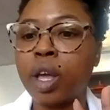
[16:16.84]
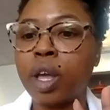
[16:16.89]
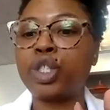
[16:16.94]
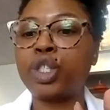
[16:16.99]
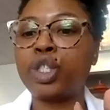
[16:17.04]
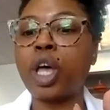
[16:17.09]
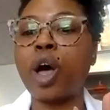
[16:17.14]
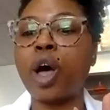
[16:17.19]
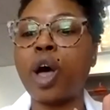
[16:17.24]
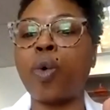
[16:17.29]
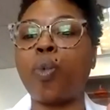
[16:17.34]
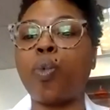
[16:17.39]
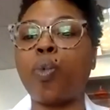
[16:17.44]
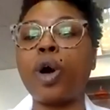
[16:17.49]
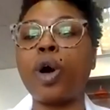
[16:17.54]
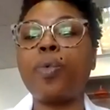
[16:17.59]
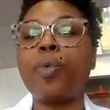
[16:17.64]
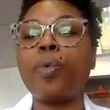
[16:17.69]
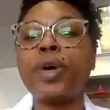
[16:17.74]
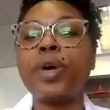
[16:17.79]
So
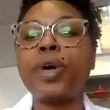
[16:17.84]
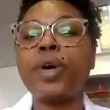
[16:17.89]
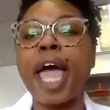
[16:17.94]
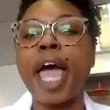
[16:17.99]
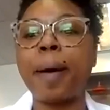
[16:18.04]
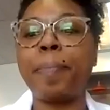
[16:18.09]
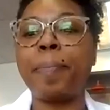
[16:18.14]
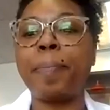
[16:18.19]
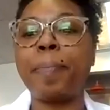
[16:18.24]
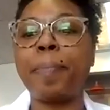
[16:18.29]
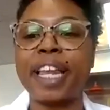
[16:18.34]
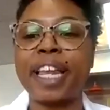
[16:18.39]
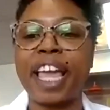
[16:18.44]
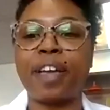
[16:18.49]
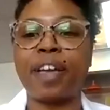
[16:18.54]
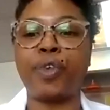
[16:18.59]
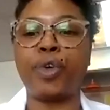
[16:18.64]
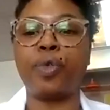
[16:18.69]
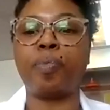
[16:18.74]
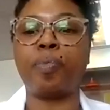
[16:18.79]
what would happen
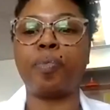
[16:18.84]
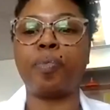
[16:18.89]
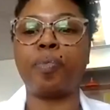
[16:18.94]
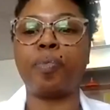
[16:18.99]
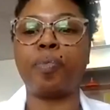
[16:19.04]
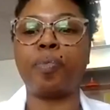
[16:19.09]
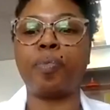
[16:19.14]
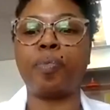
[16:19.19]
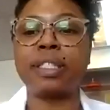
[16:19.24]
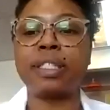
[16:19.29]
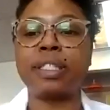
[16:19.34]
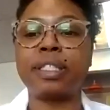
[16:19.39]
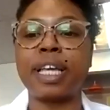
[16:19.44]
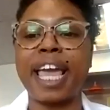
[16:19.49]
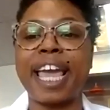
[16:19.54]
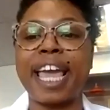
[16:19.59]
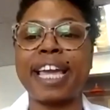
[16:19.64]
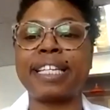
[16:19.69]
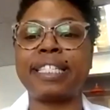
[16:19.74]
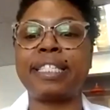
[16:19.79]
if you mixed
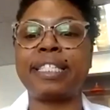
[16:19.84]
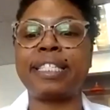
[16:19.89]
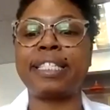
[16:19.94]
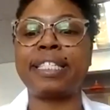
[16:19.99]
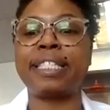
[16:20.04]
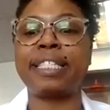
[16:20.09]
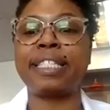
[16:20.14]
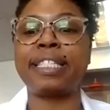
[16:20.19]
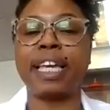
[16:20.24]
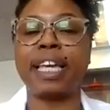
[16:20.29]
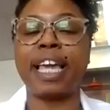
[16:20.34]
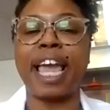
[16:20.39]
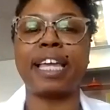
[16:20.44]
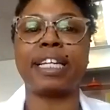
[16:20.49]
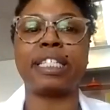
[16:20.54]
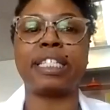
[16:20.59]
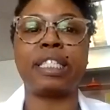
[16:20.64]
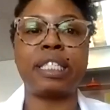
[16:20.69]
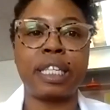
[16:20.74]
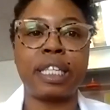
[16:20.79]
a C
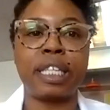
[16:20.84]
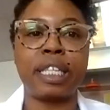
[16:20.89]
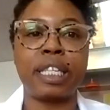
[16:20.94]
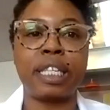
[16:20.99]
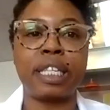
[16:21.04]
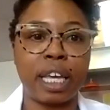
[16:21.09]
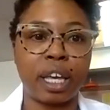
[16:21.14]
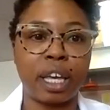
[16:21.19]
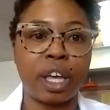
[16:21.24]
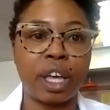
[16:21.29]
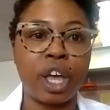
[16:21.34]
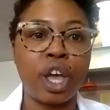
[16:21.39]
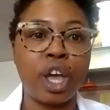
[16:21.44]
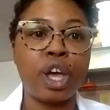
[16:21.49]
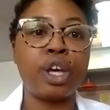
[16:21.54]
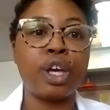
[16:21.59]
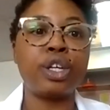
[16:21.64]
and a T?